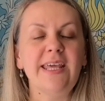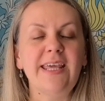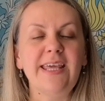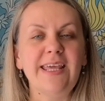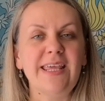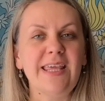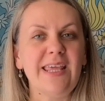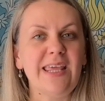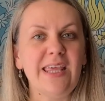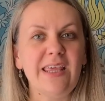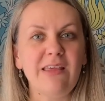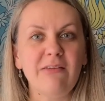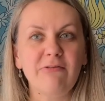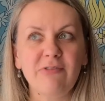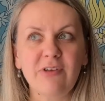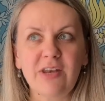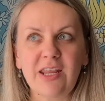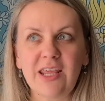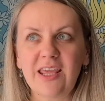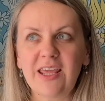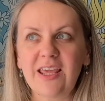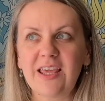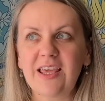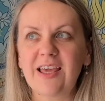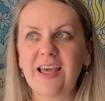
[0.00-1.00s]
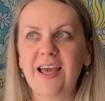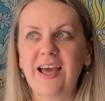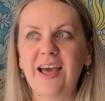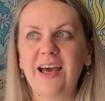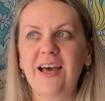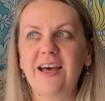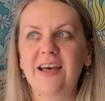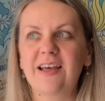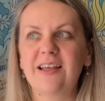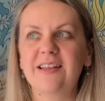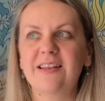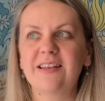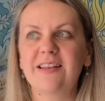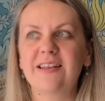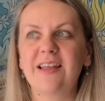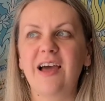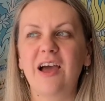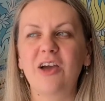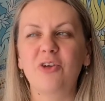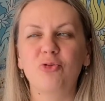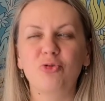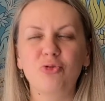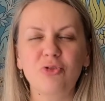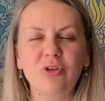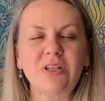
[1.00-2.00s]
evening, and
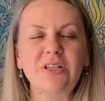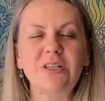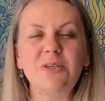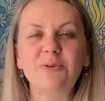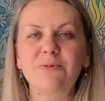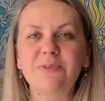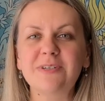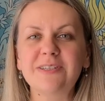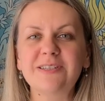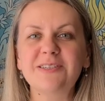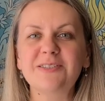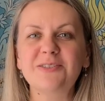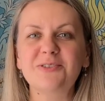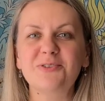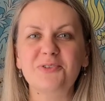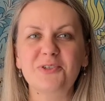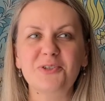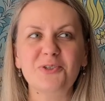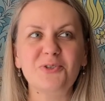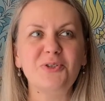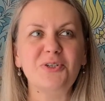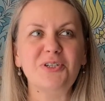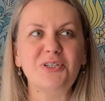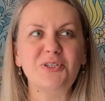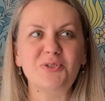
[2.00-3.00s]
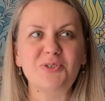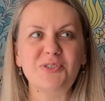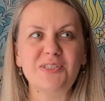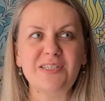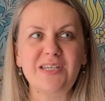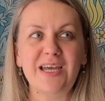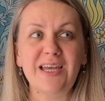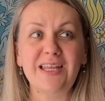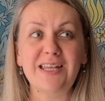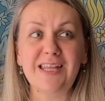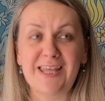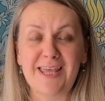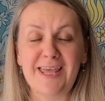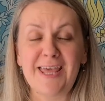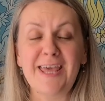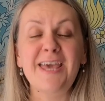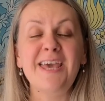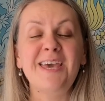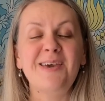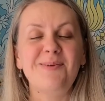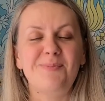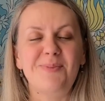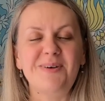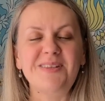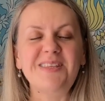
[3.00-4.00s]
I really wanted to record outside,
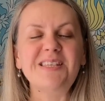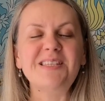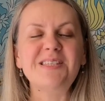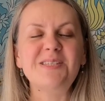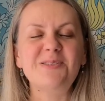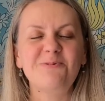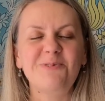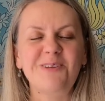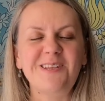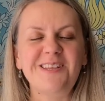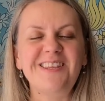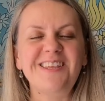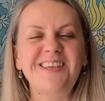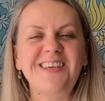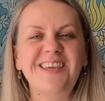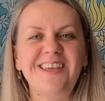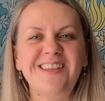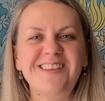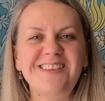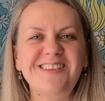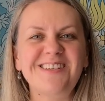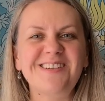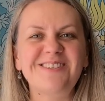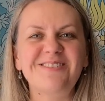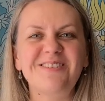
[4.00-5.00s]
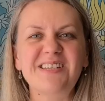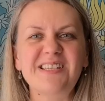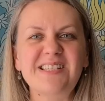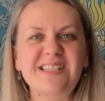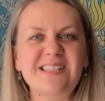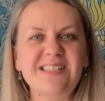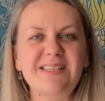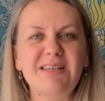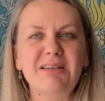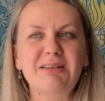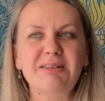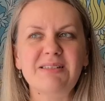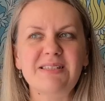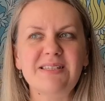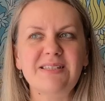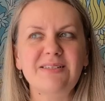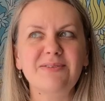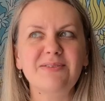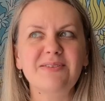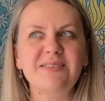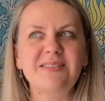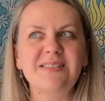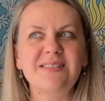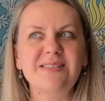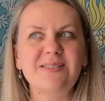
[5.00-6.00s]
but it's 28 degrees
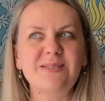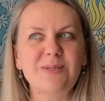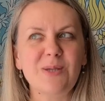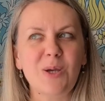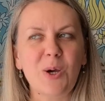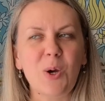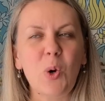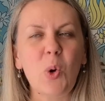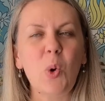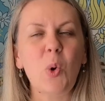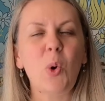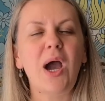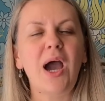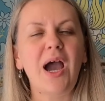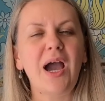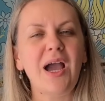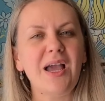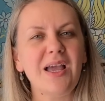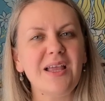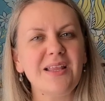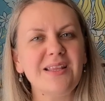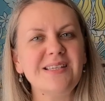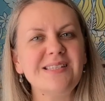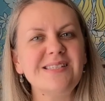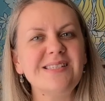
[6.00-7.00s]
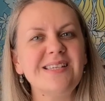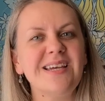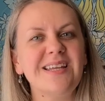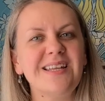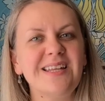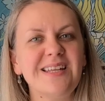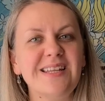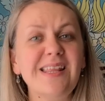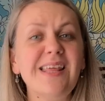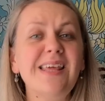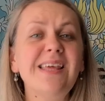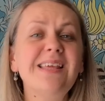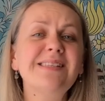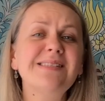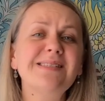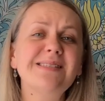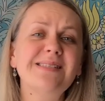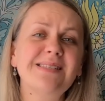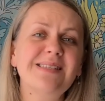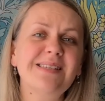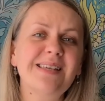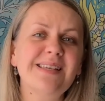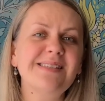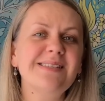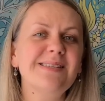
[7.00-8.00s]
Celsius, so I decided
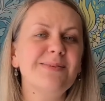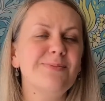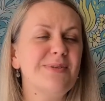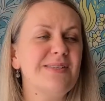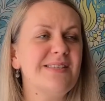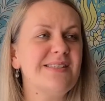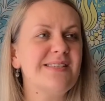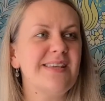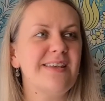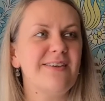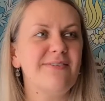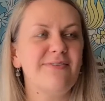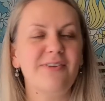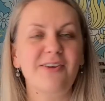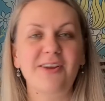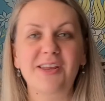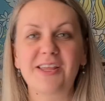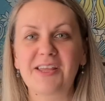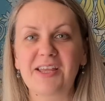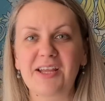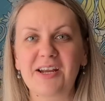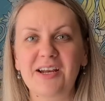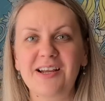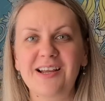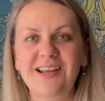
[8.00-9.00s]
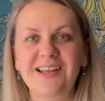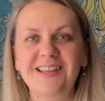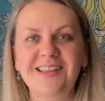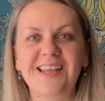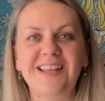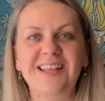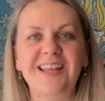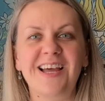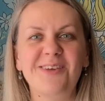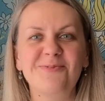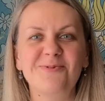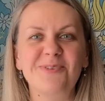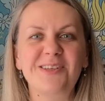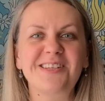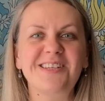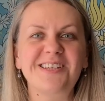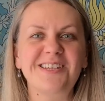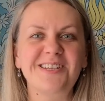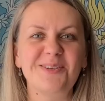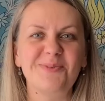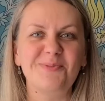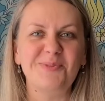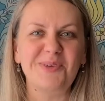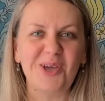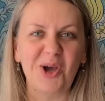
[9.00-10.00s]
it's a bit safer here, that I'm not
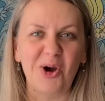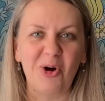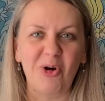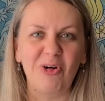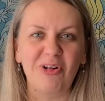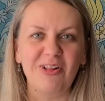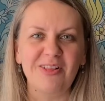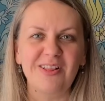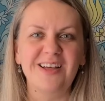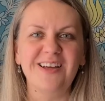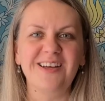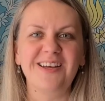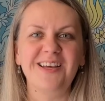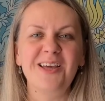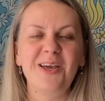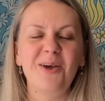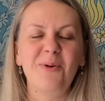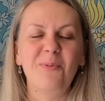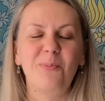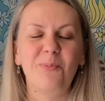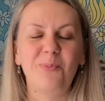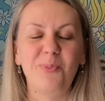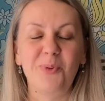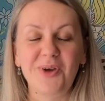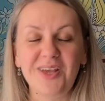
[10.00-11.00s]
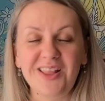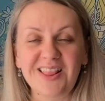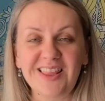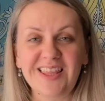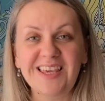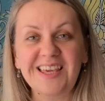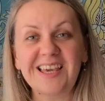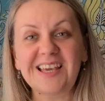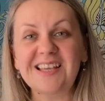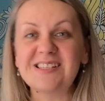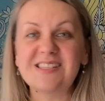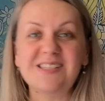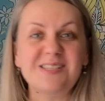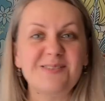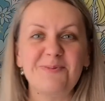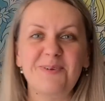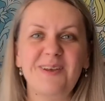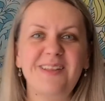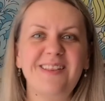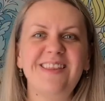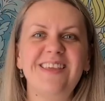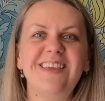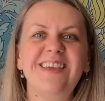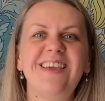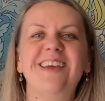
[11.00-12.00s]
gonna be all boiling and
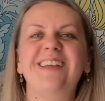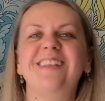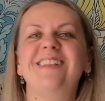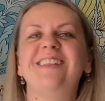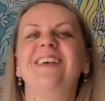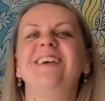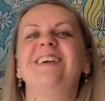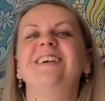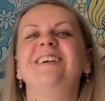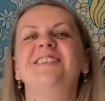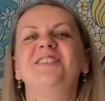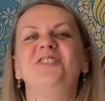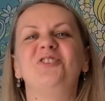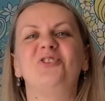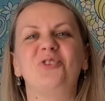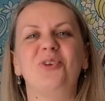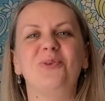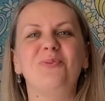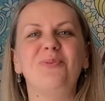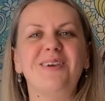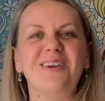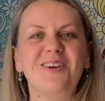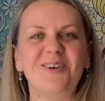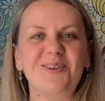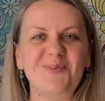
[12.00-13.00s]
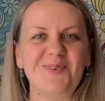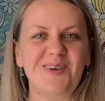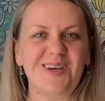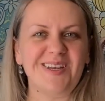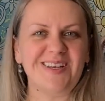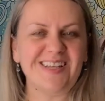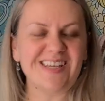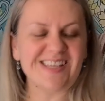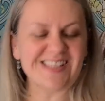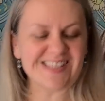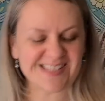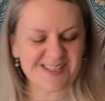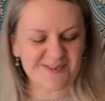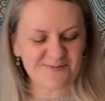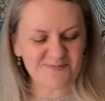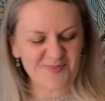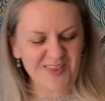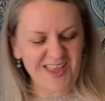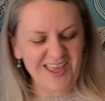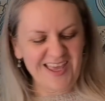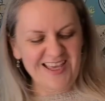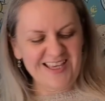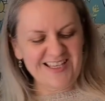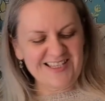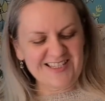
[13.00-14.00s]
sweaty and dripping on my knits.
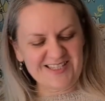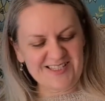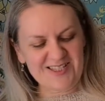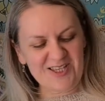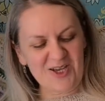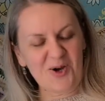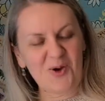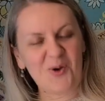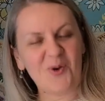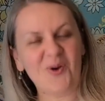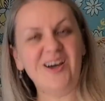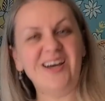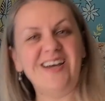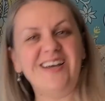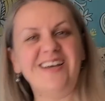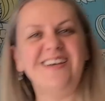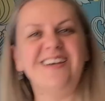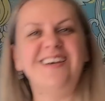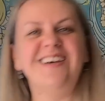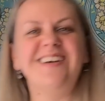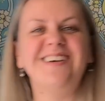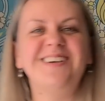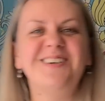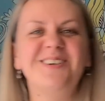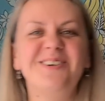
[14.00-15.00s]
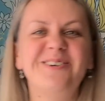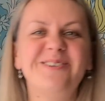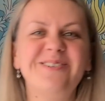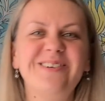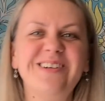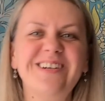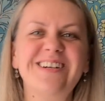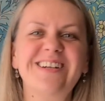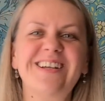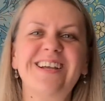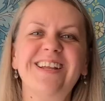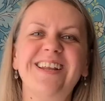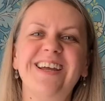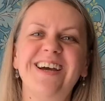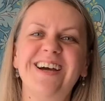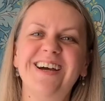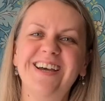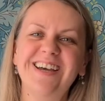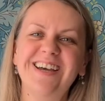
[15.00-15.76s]
So we're gonna